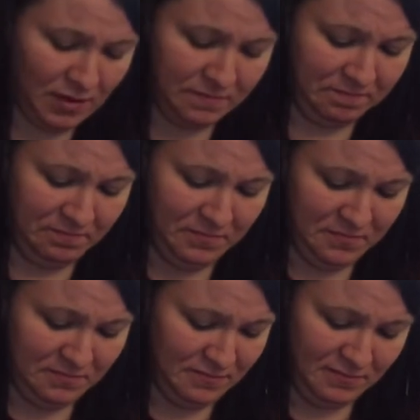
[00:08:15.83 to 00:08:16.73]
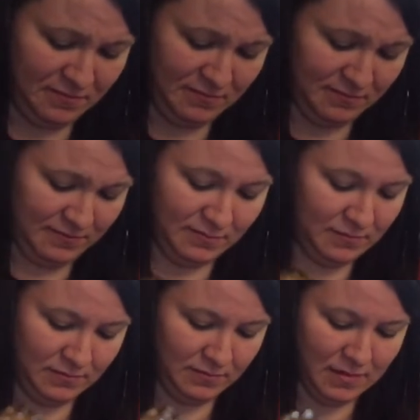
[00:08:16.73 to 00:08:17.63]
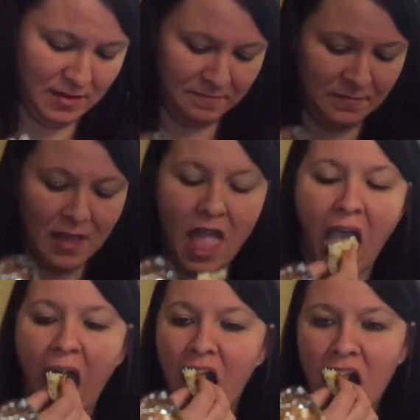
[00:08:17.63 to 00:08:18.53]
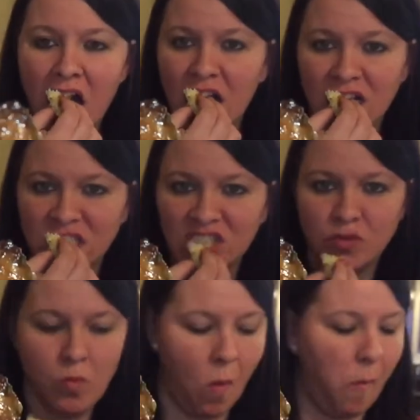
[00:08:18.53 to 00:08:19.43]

oh, Sandra don't like spinach. This is the Bourbon Street chicken.